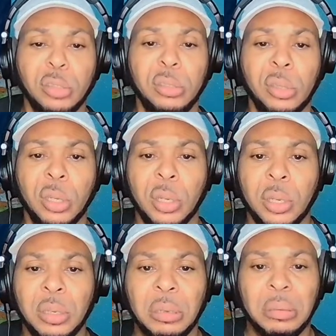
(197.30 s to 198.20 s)
Every
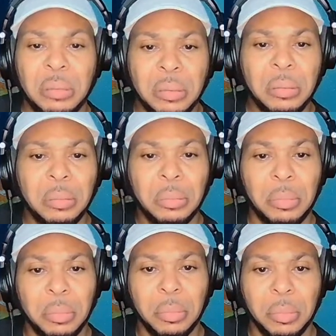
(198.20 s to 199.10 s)
single piece of the
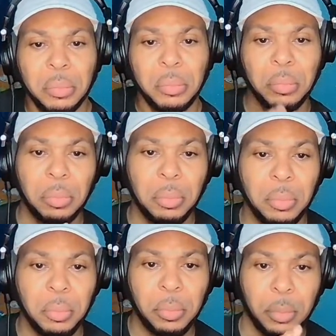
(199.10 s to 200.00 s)
blame if you
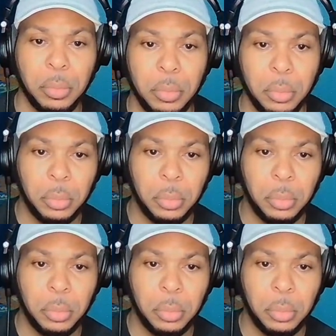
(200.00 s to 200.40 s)
want me to.